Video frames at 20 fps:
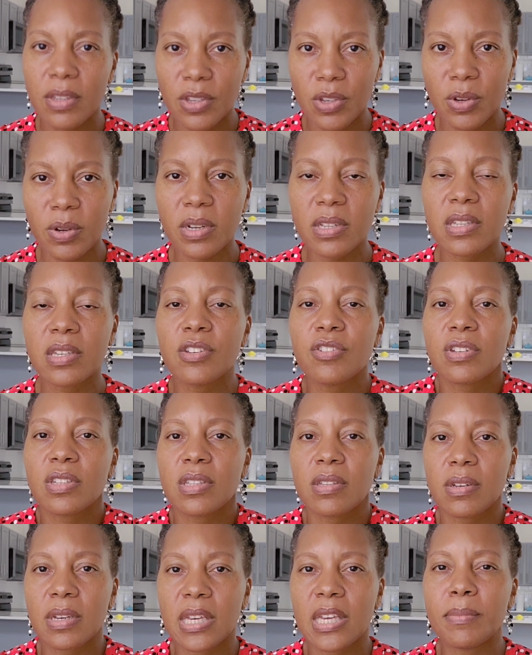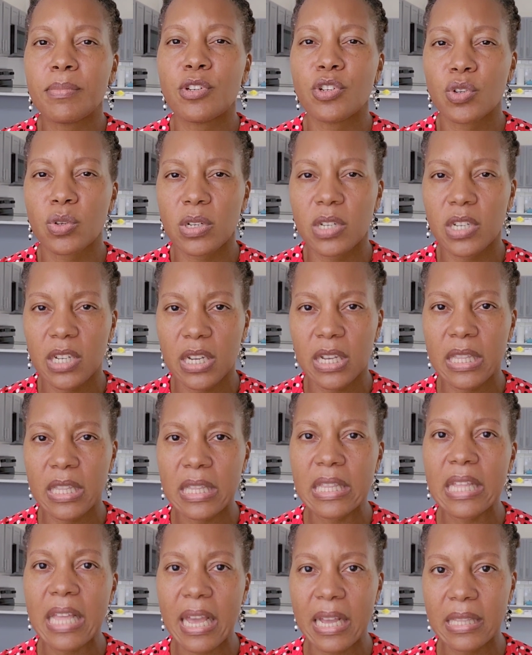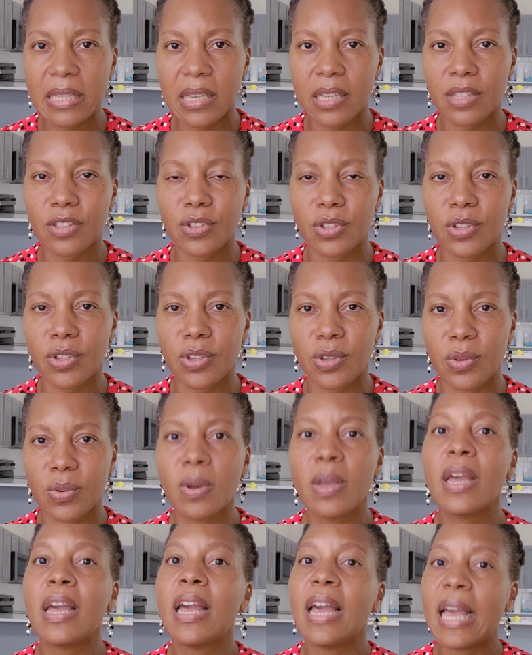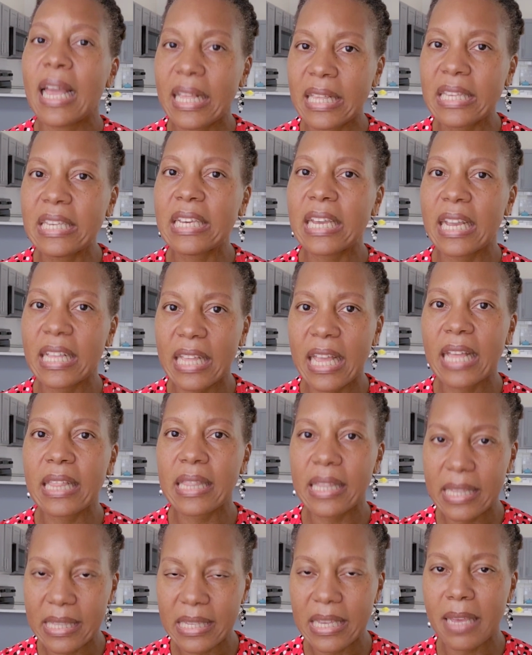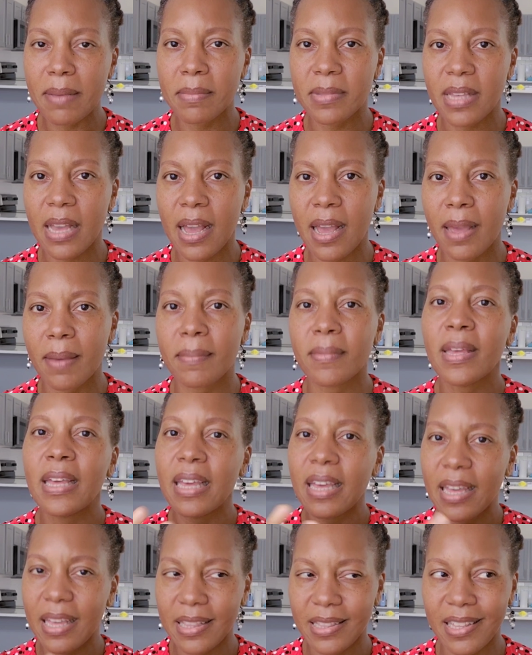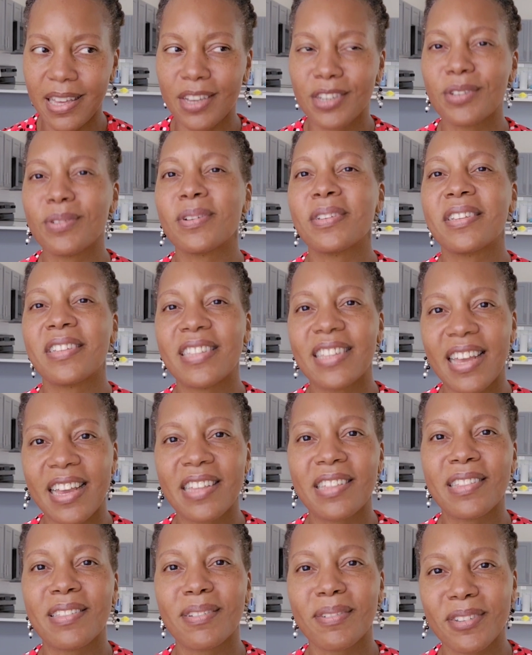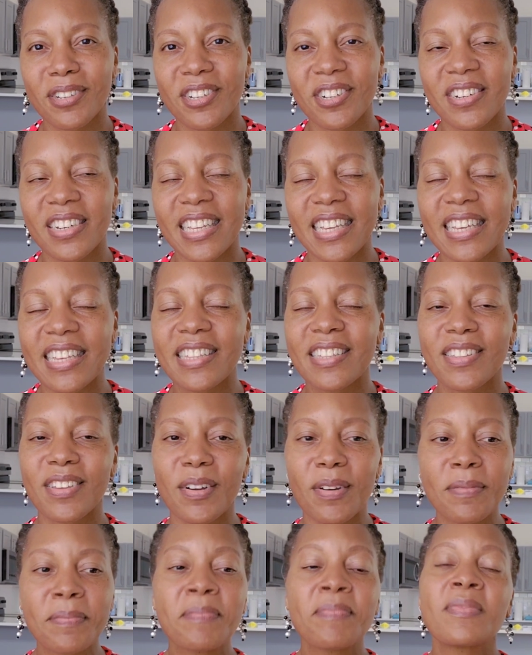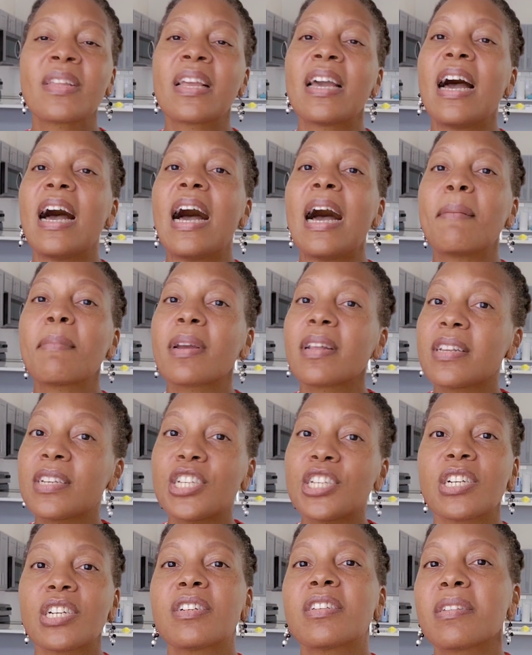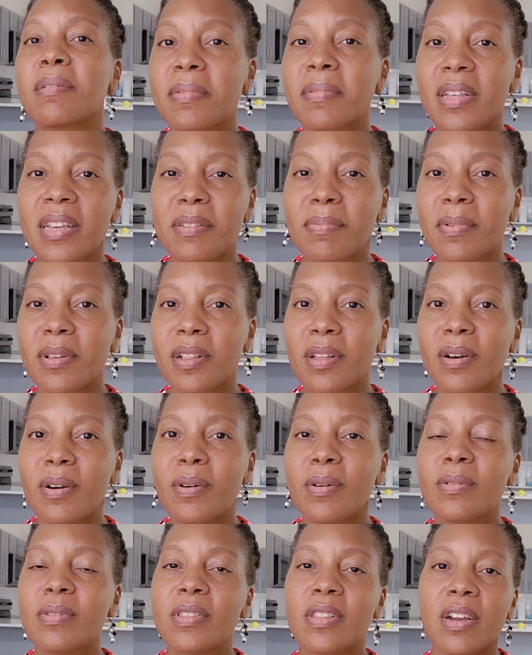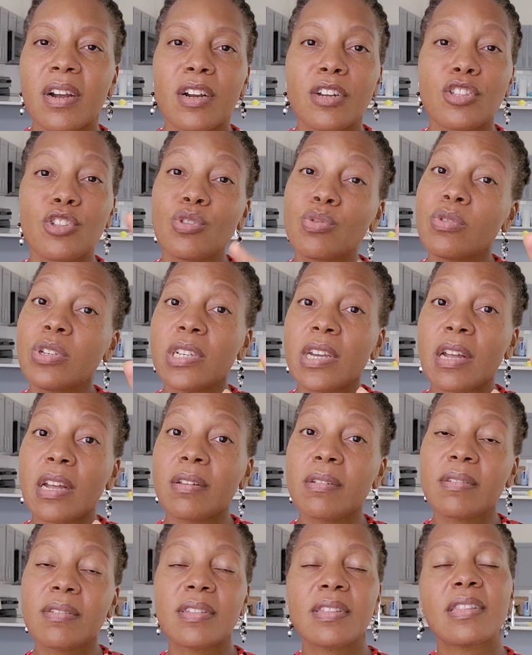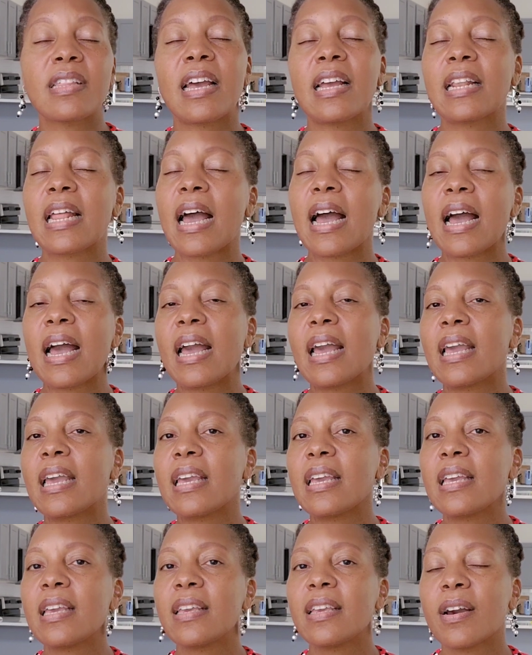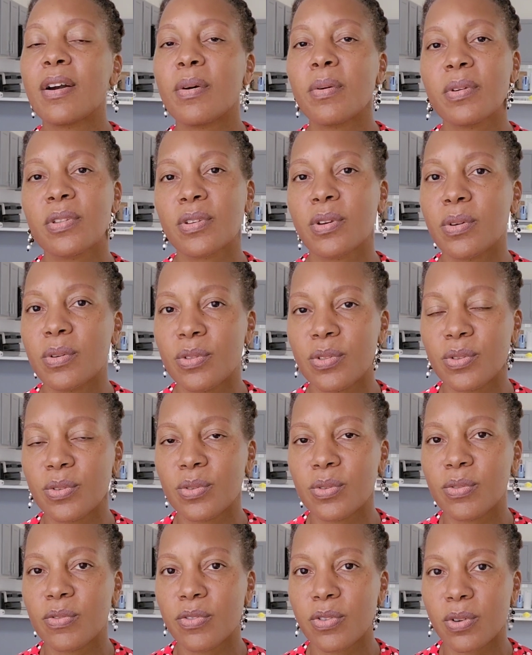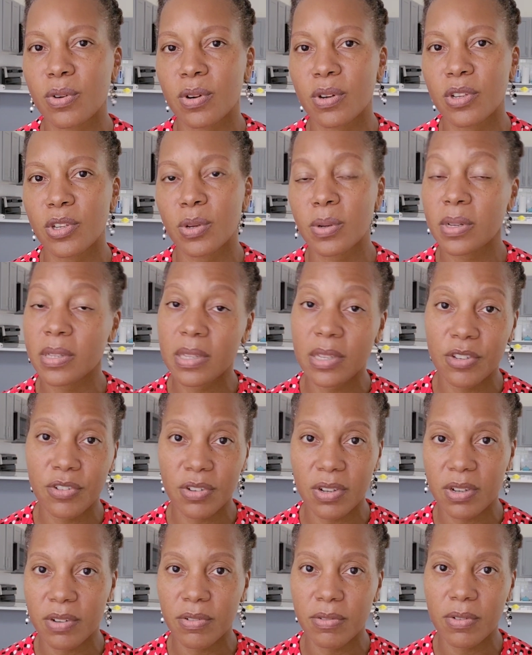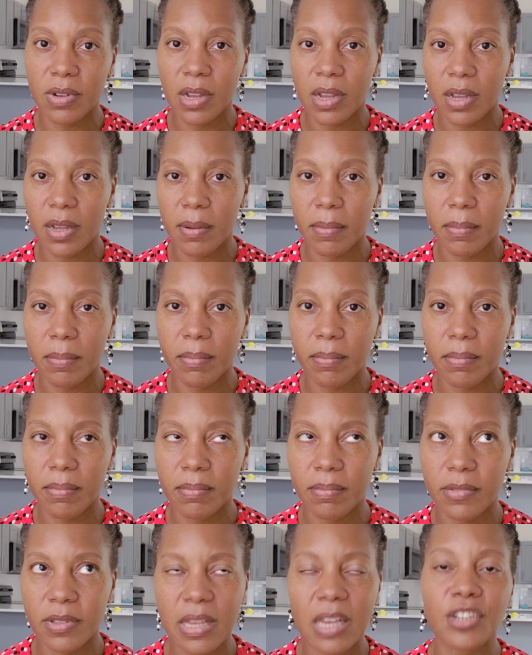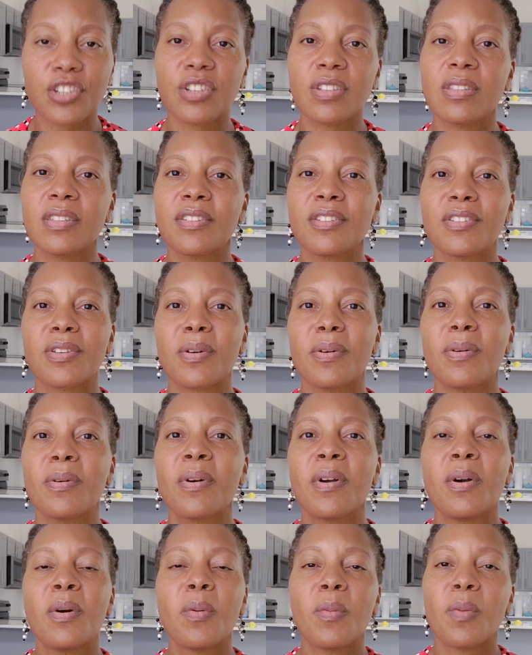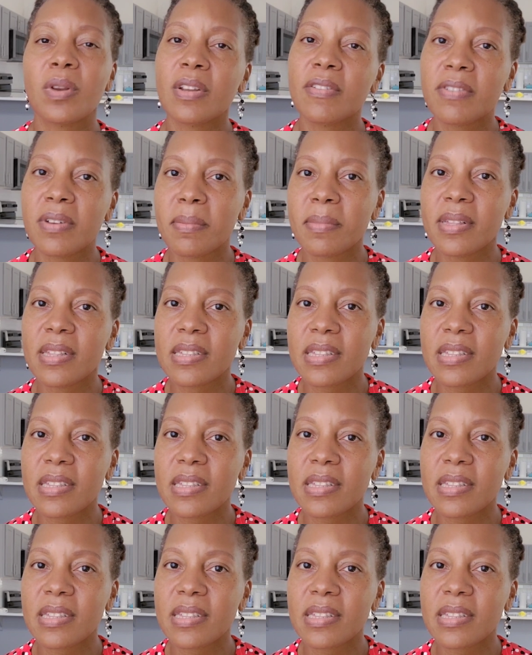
Yoga Nidra still keeps you connected to you, and yet at the same time, it takes you on a nice little journey. So I'm going to share some links below. There are 2 channels that I always go to for Yoga Nidra sessions. So one of them is